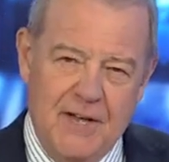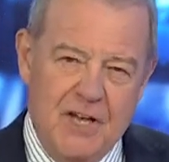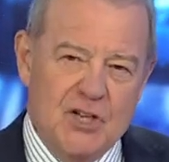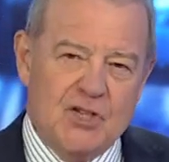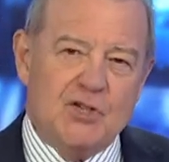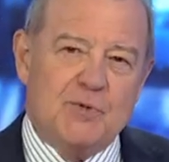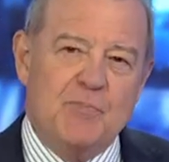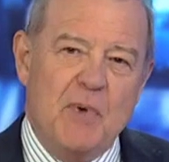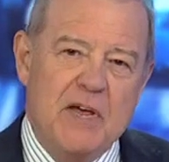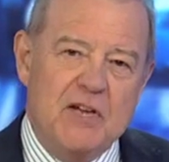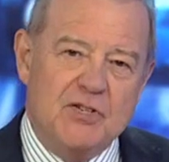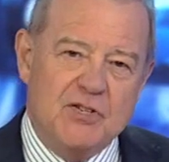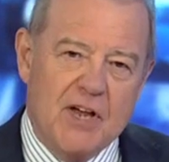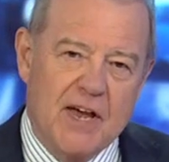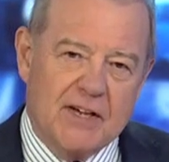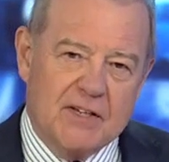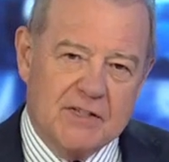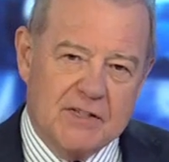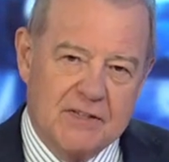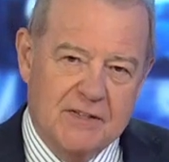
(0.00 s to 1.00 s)

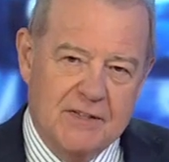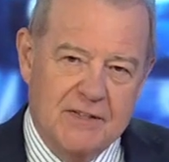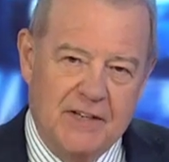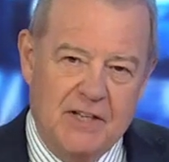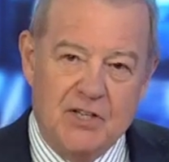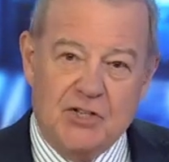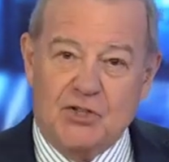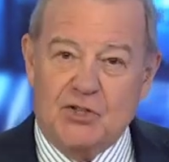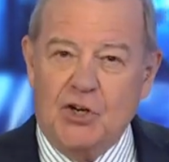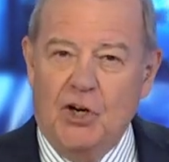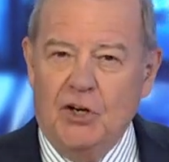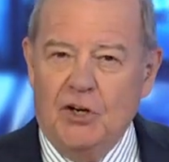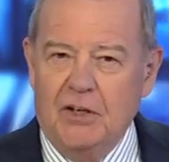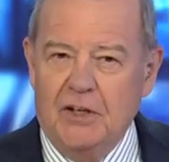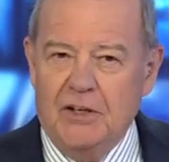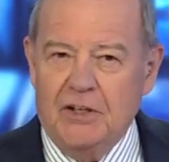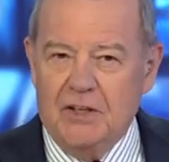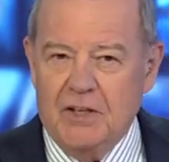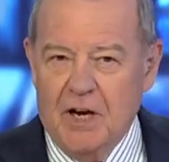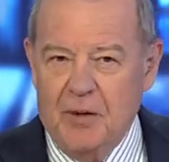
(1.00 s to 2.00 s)
SpaceX, his
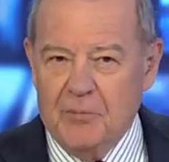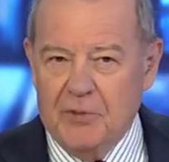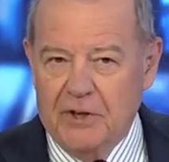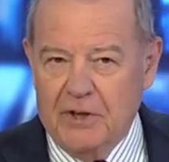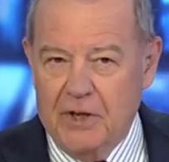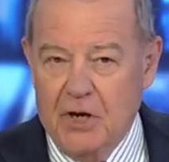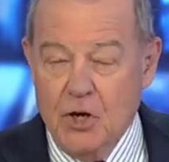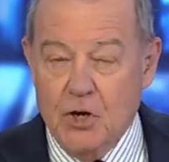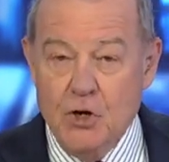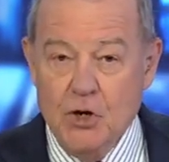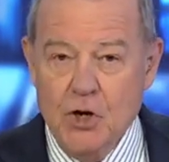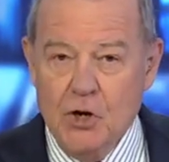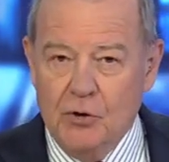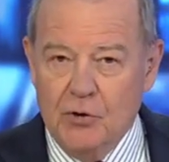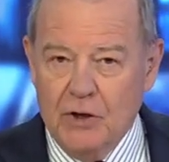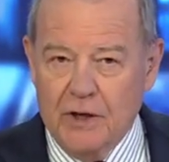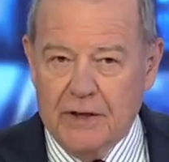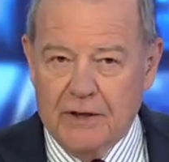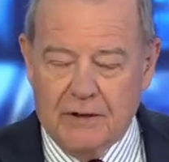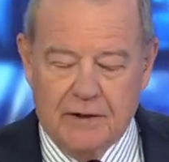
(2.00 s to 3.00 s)
tunneling company,
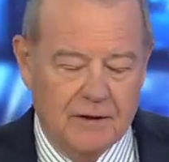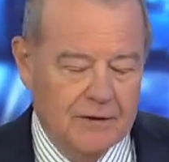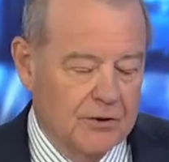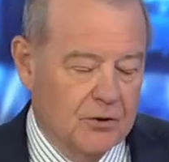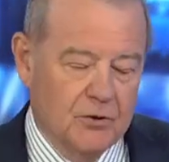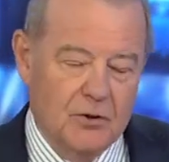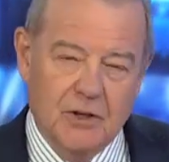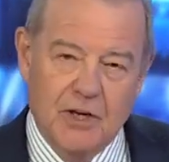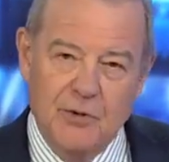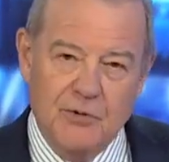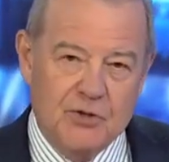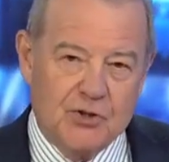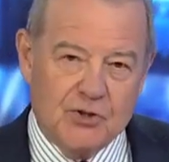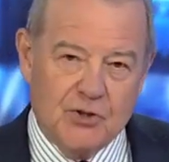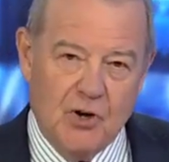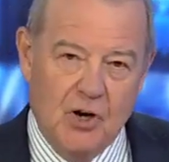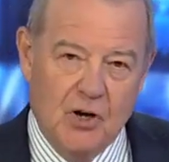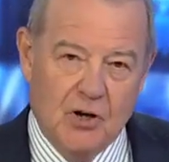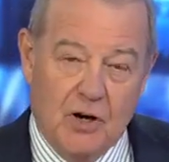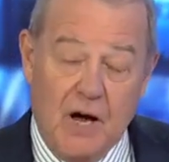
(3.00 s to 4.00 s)
Neuralink, they're all going
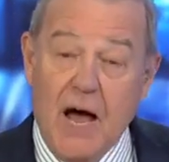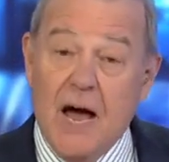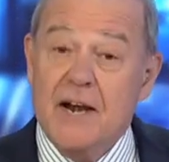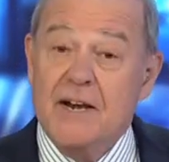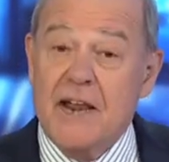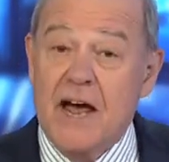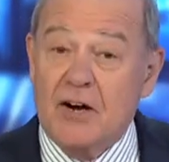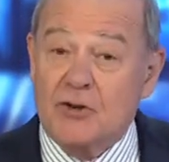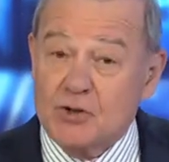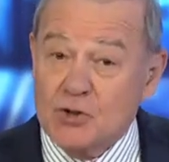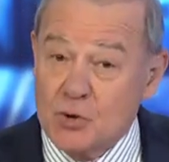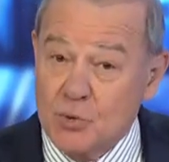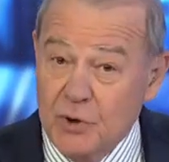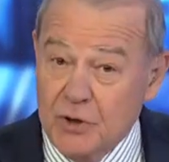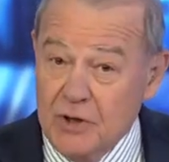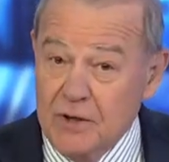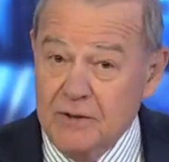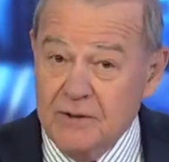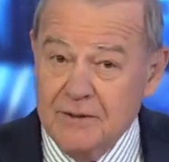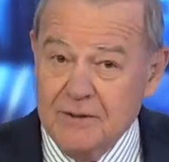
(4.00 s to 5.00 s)
strong. And now
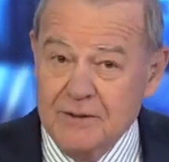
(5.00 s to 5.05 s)
Twitter?